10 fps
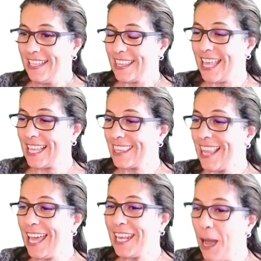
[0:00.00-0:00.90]
that
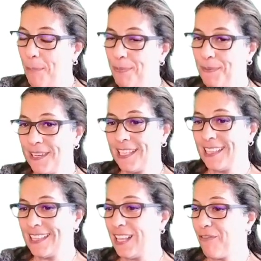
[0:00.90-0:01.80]
light up
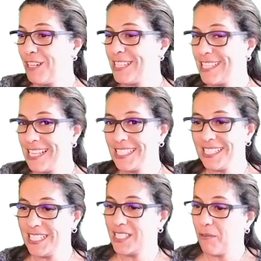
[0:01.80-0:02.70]
in different
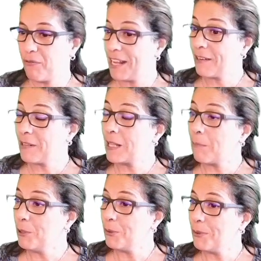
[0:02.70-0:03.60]
intensities of red, green, and
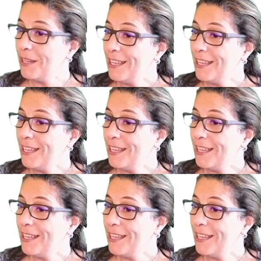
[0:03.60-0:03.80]
blue.